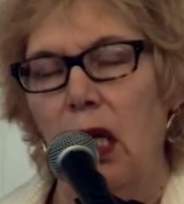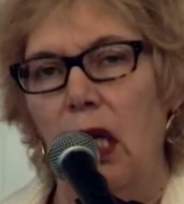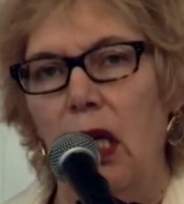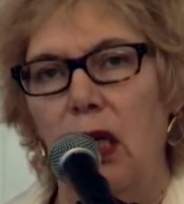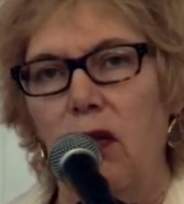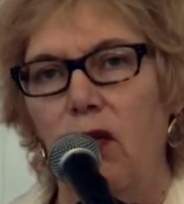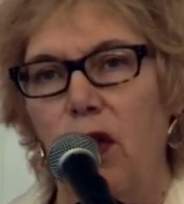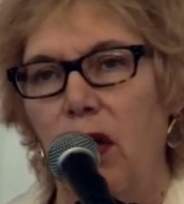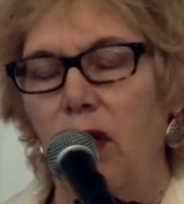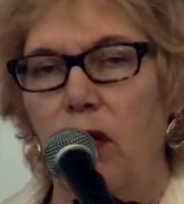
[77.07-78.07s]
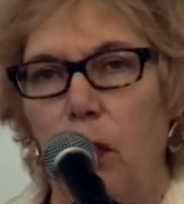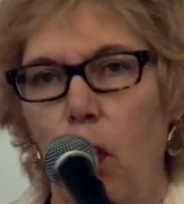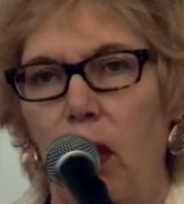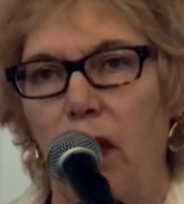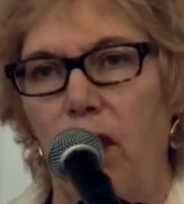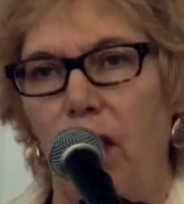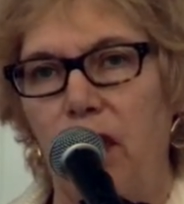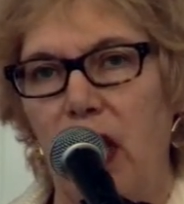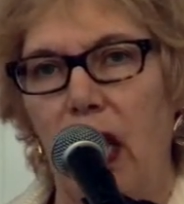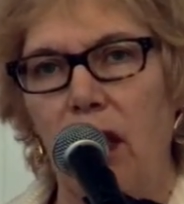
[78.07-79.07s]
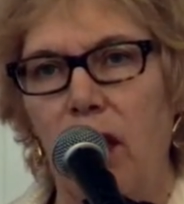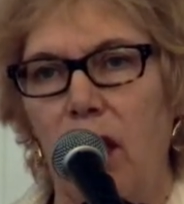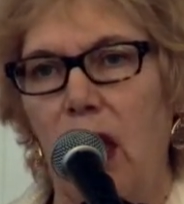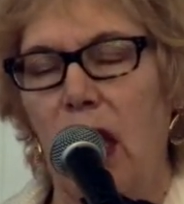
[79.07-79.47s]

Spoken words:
is very supportive of death